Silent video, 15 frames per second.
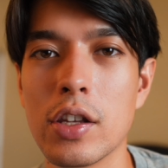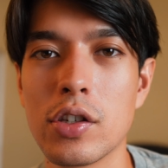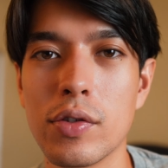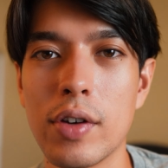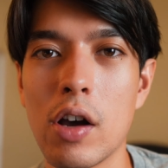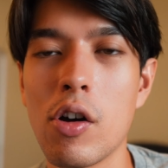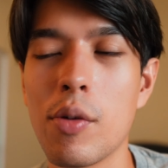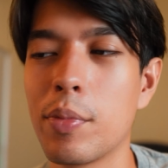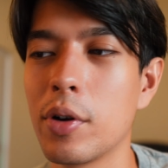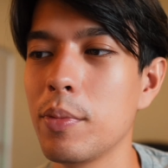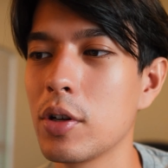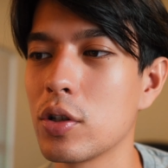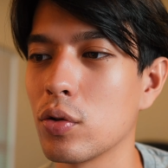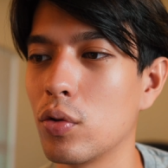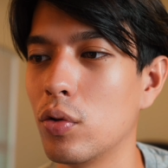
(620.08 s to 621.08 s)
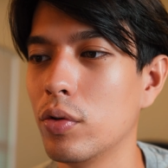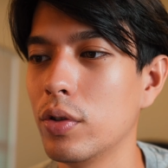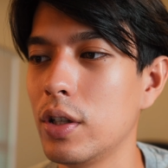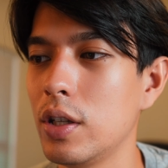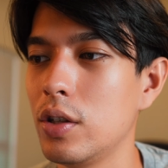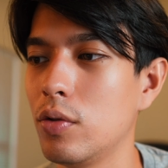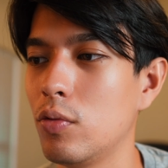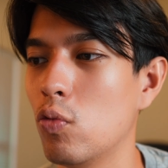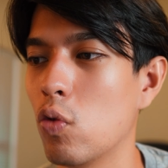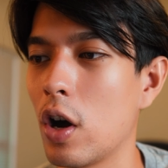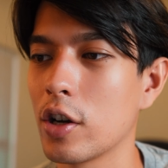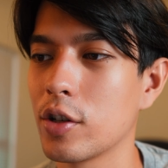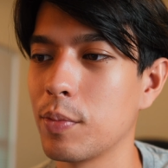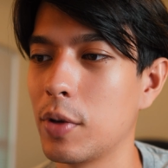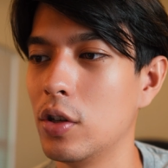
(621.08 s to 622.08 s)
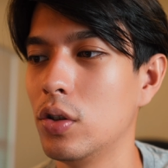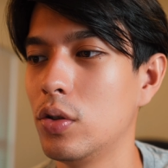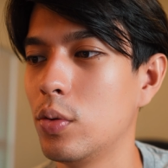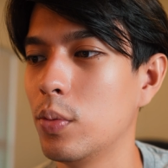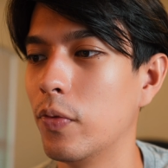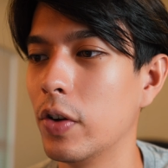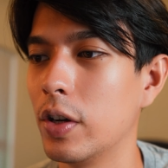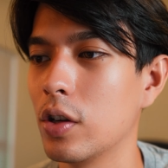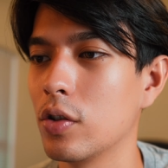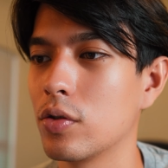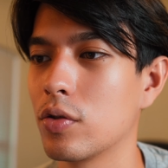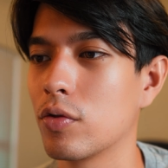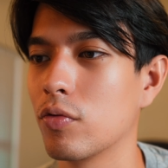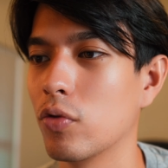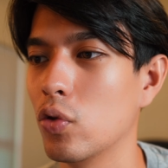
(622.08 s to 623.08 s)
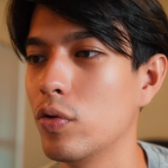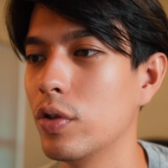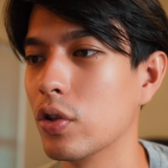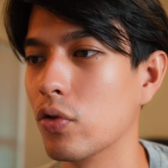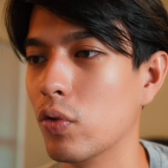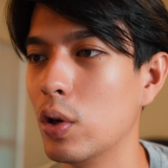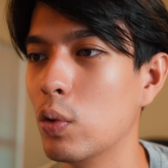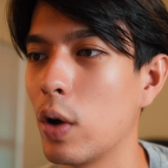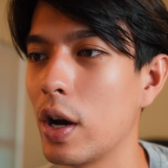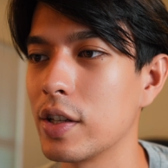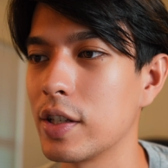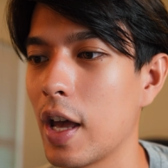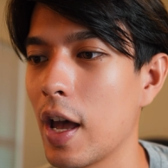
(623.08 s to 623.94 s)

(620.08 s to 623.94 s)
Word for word: And so now I'll pretty much only watch my YouTube videos through this ReadWise